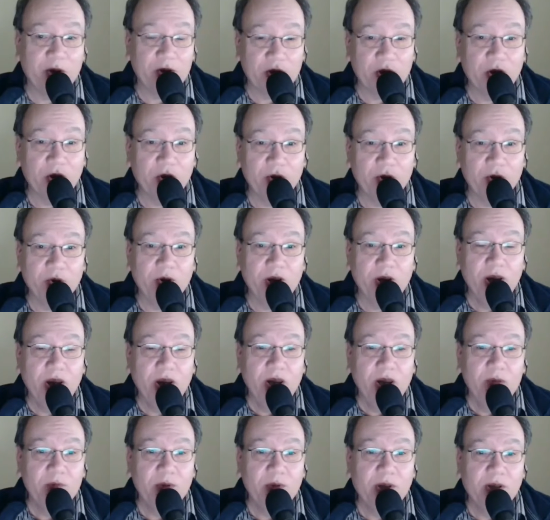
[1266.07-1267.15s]
you,
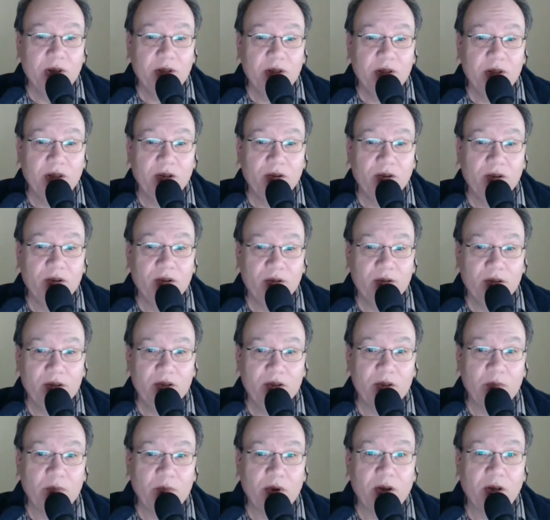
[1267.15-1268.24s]
but you're
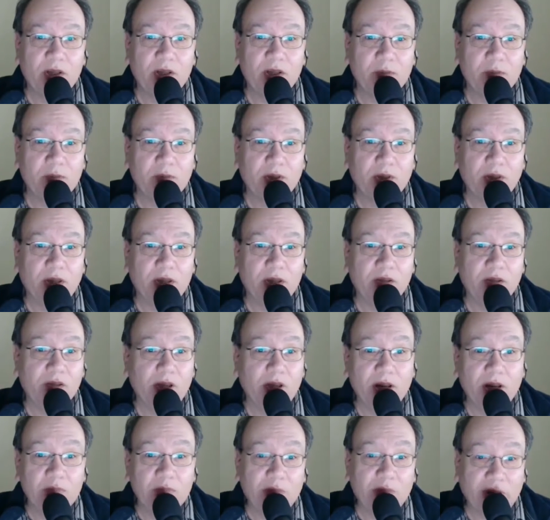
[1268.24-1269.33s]
spouting something, and you're not
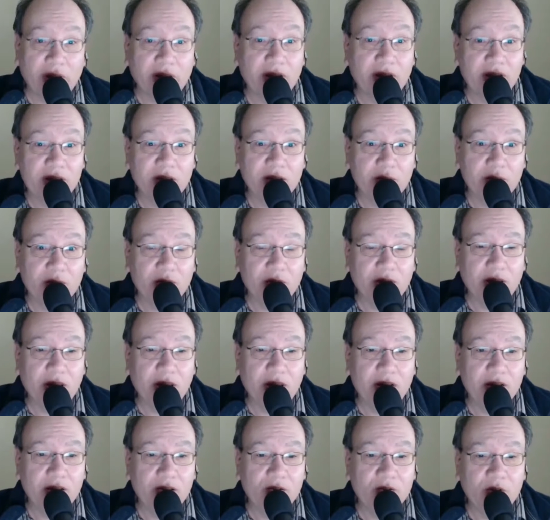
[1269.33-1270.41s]
even my customer,
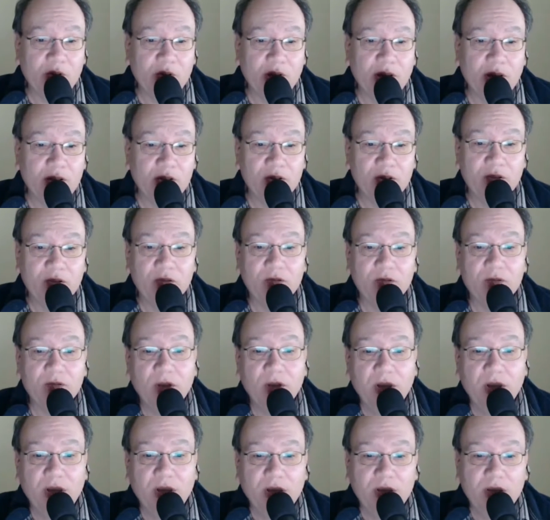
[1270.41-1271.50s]
and you're trying to
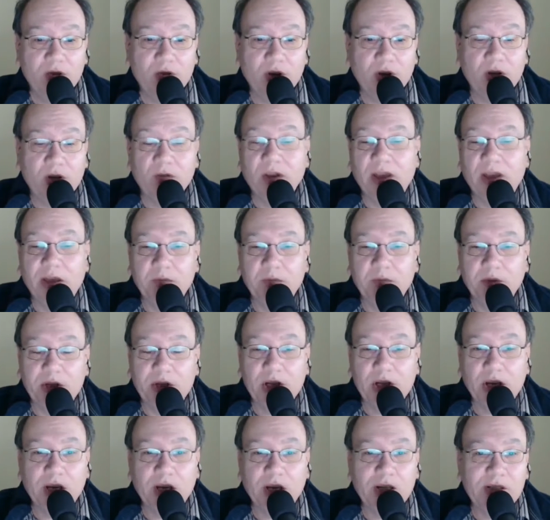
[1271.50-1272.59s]
rely on my
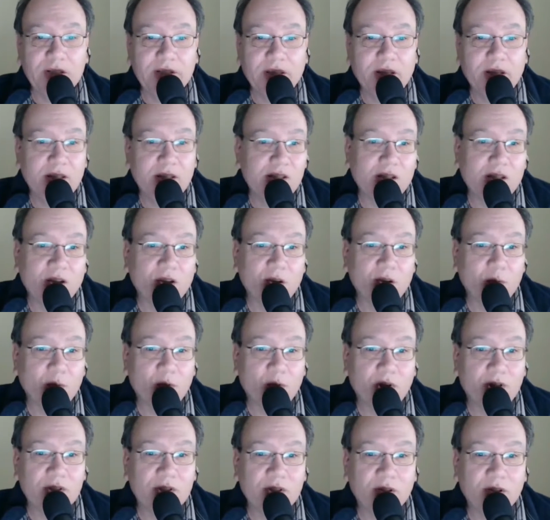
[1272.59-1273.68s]
chains, and it's not going to
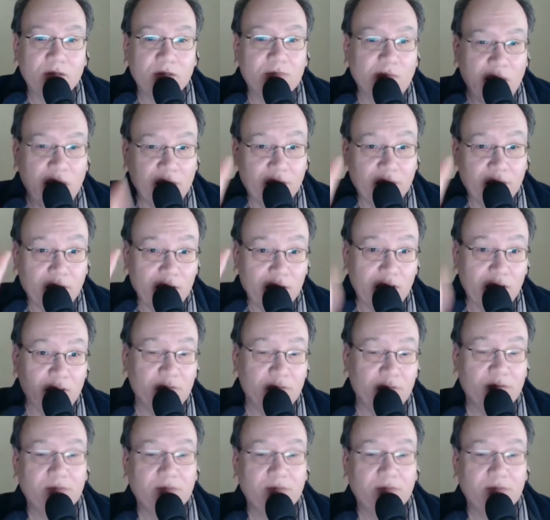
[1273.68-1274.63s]
work. So have a nice life.